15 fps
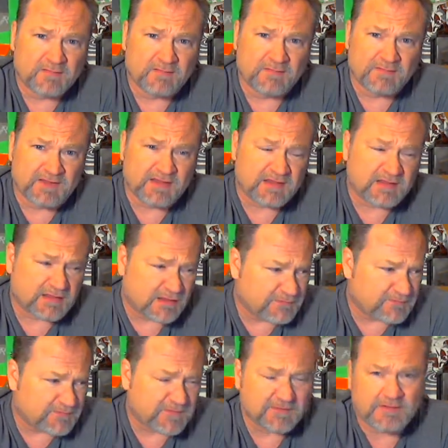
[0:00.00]
The
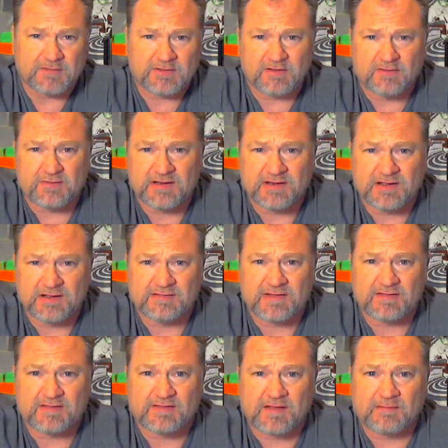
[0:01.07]
other thing that you're going to need
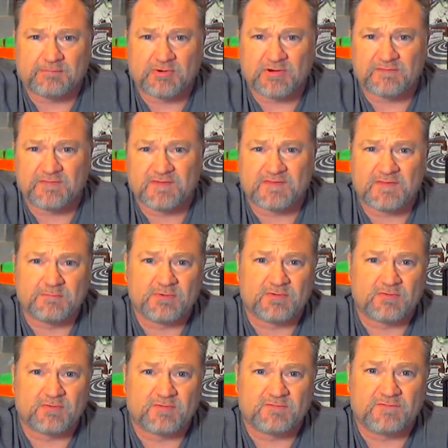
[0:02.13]
that is not part of the
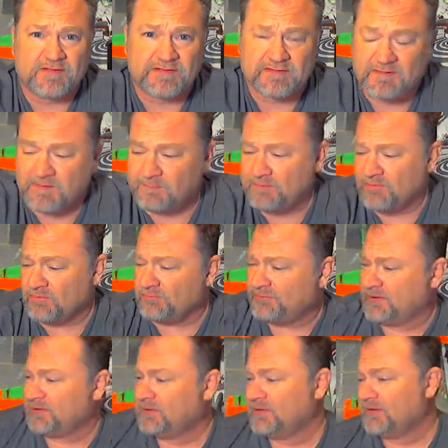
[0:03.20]
typical flight test build
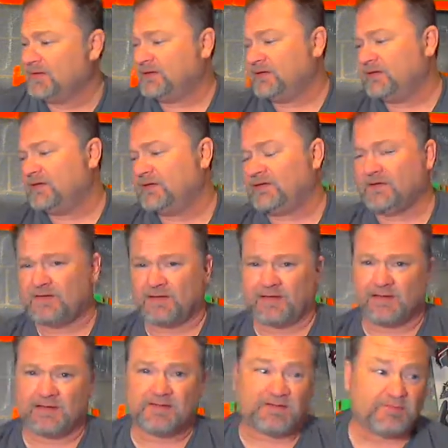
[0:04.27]
is
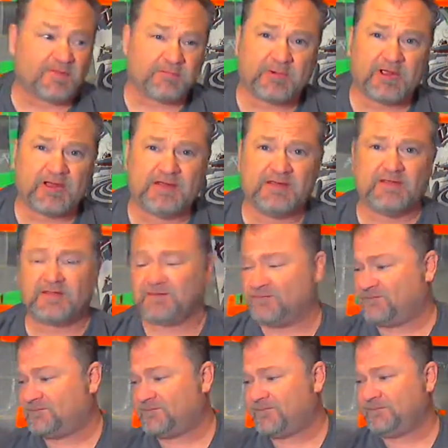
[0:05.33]
some spray
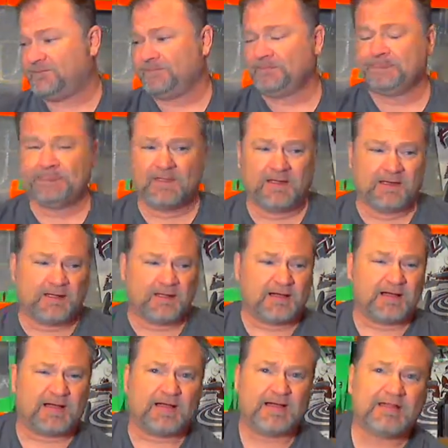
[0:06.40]
adhesive.
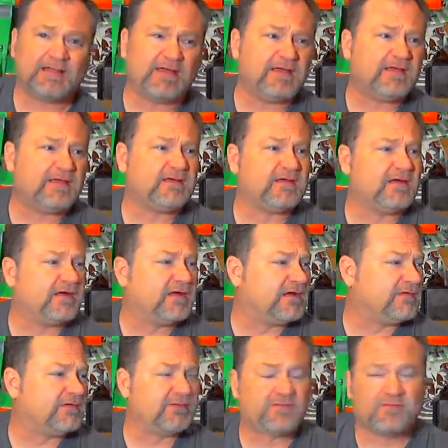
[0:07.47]
I like
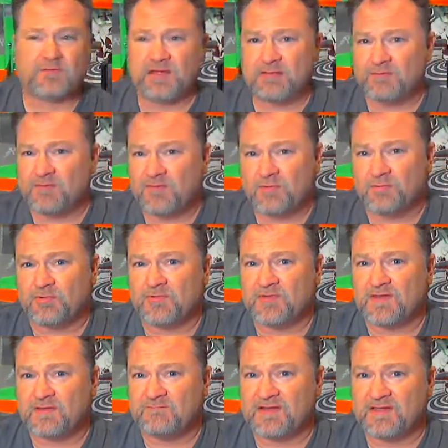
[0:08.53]
the 3M Super
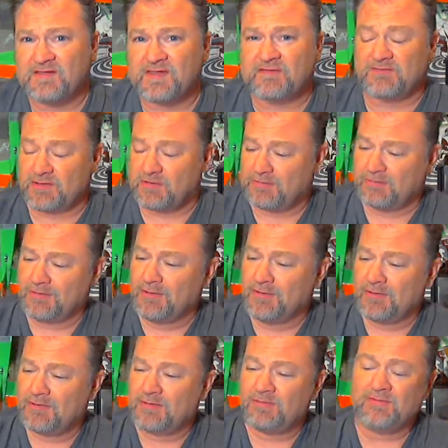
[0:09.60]
77
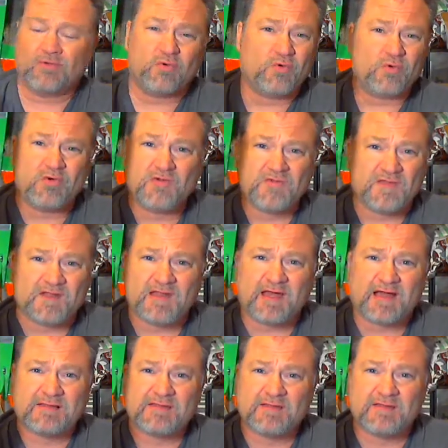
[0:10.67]
or the
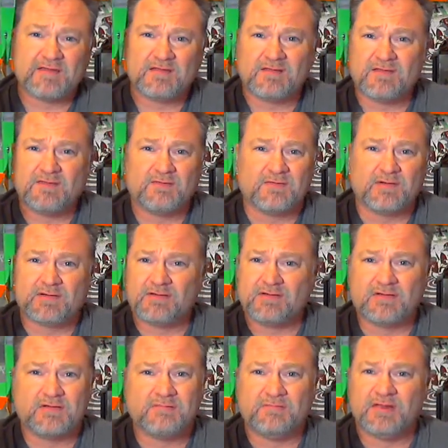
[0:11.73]
Loctite
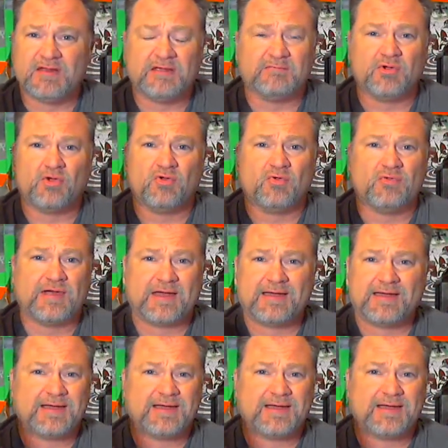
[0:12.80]
200 medium hold.